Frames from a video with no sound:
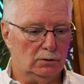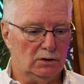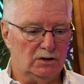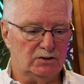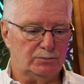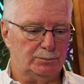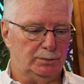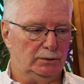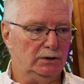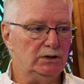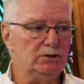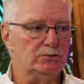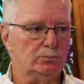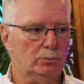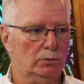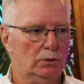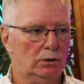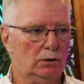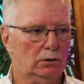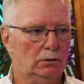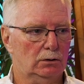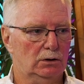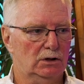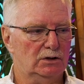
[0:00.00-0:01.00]
it's police
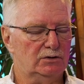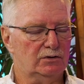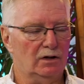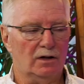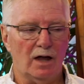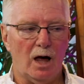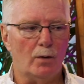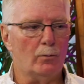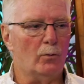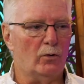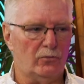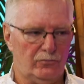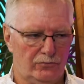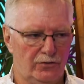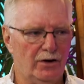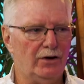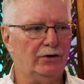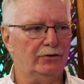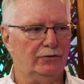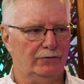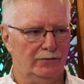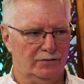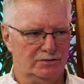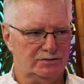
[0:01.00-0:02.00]
work. It's a lot more
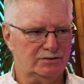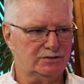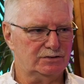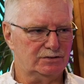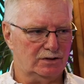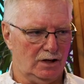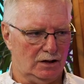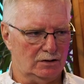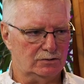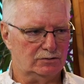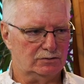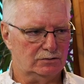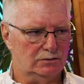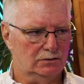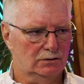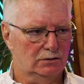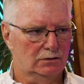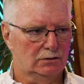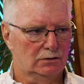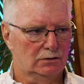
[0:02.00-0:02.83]
failure than success.